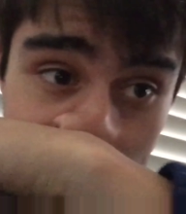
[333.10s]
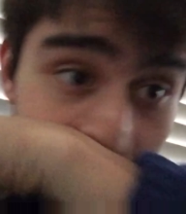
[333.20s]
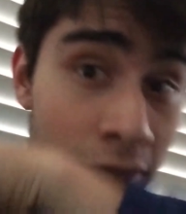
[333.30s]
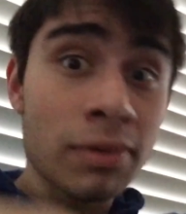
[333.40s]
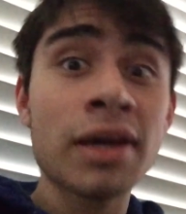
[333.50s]

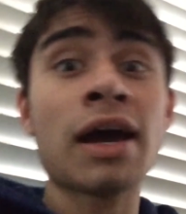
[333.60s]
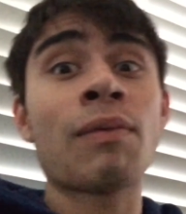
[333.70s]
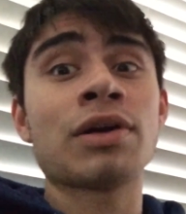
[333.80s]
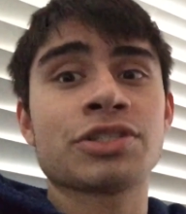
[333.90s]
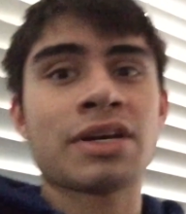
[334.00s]
By the way, I
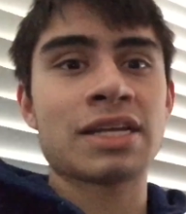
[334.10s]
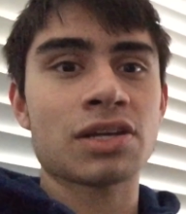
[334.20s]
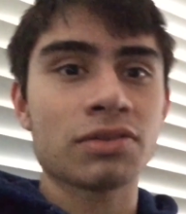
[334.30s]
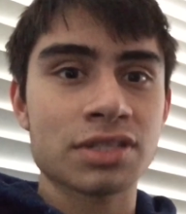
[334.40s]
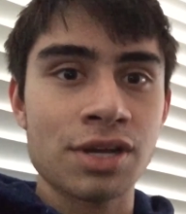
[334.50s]
want you guys
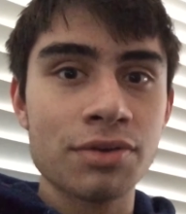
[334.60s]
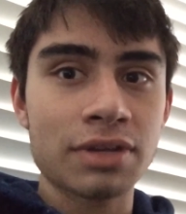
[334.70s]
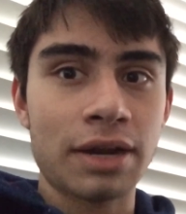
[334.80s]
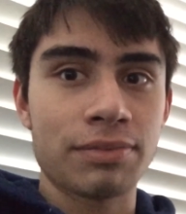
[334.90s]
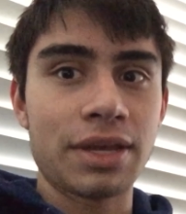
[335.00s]
all to know
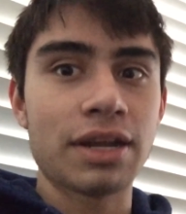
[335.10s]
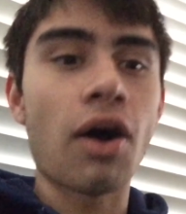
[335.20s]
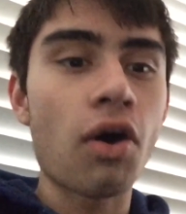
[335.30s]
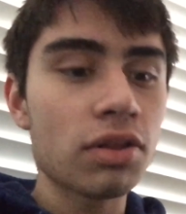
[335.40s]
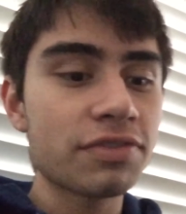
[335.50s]
that I read
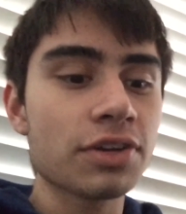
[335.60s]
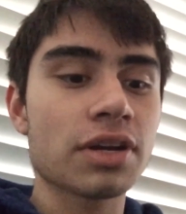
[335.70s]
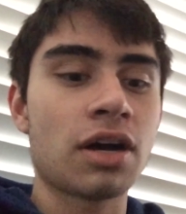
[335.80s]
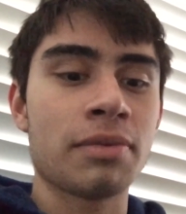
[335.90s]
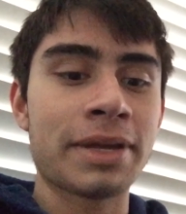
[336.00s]
all of your
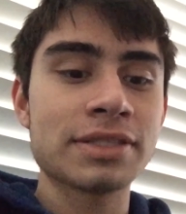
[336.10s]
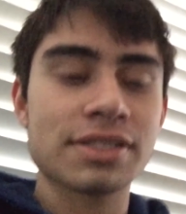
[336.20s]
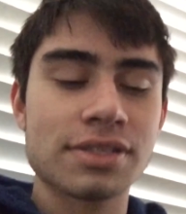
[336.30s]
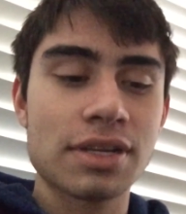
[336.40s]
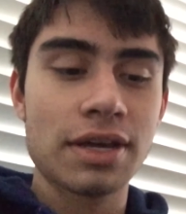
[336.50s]

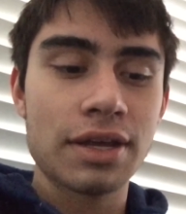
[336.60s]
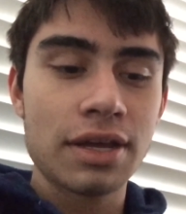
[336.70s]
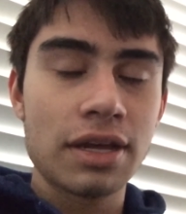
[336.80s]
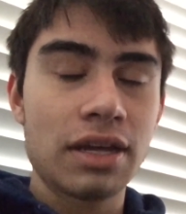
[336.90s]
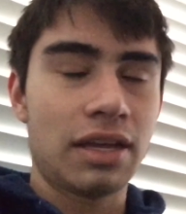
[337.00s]
comments.
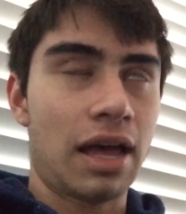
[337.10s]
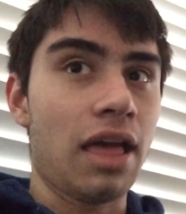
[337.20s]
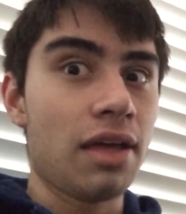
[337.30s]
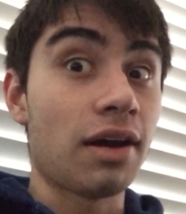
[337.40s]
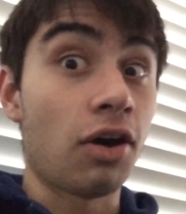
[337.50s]

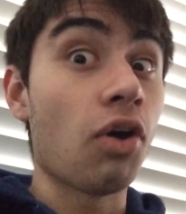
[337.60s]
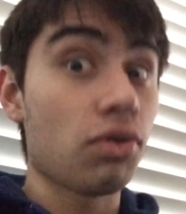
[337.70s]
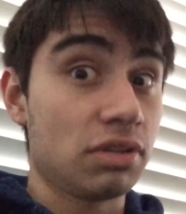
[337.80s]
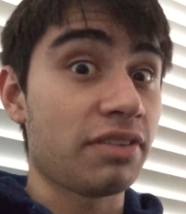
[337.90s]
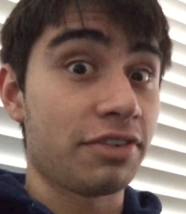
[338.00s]

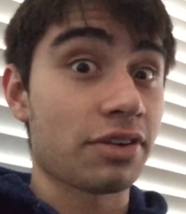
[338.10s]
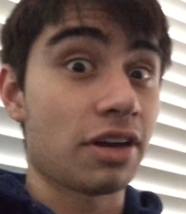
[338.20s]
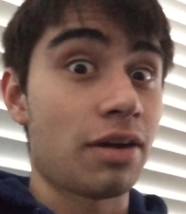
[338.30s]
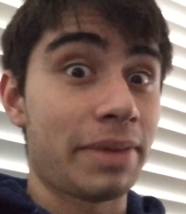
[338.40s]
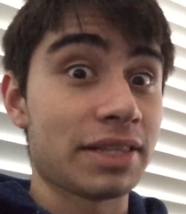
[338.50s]
All of your
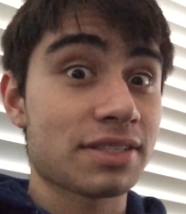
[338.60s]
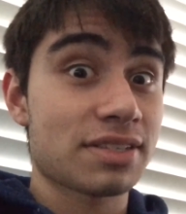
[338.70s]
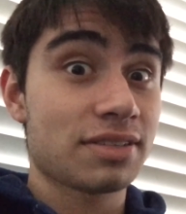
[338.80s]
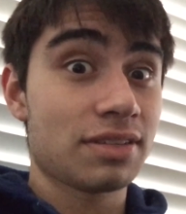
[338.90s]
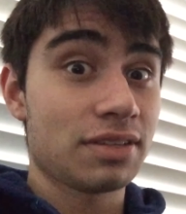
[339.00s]

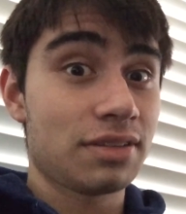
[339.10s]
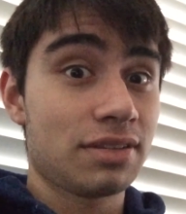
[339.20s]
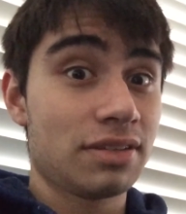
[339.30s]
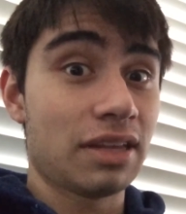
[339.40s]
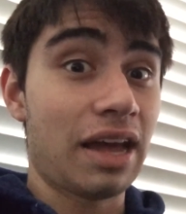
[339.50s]
comments.
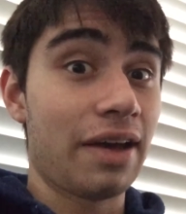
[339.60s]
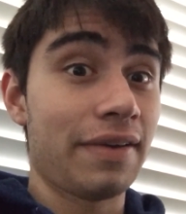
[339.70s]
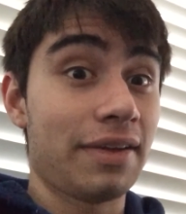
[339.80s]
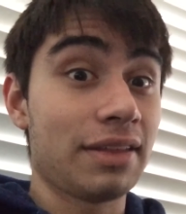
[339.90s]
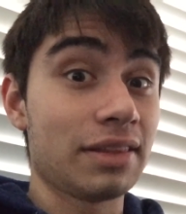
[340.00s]

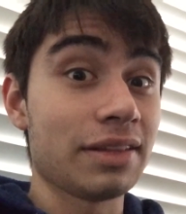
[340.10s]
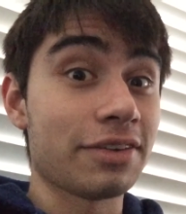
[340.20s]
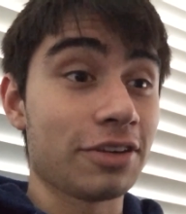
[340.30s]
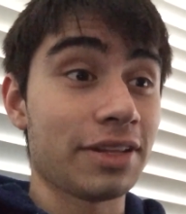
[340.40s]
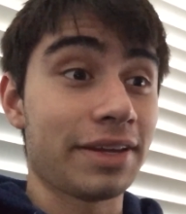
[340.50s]

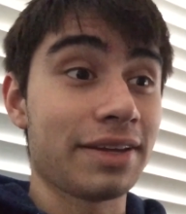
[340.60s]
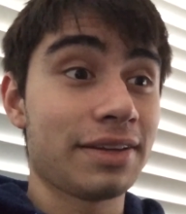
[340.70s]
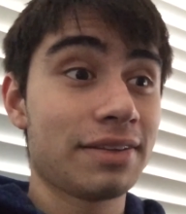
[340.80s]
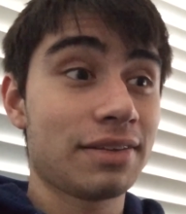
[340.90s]
Literally.